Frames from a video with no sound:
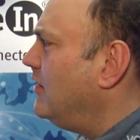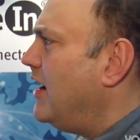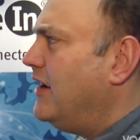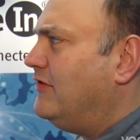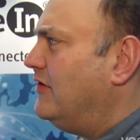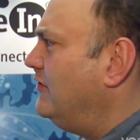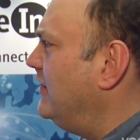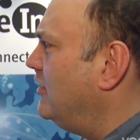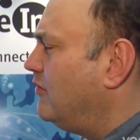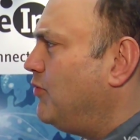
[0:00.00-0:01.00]
clients and see your
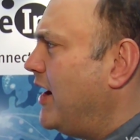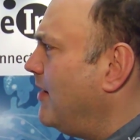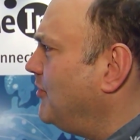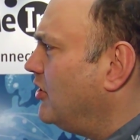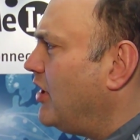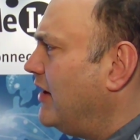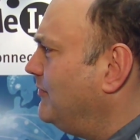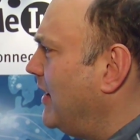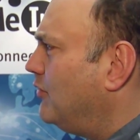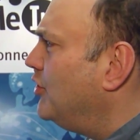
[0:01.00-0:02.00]
break up your clients by
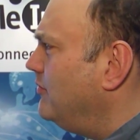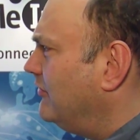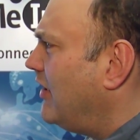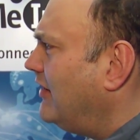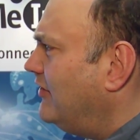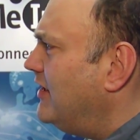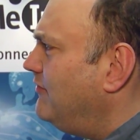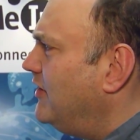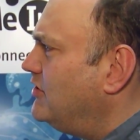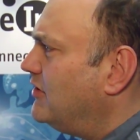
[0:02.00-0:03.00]
groups. Lots of neat
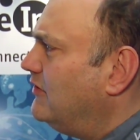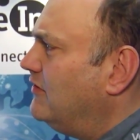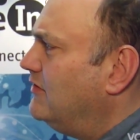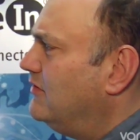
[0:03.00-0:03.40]
features.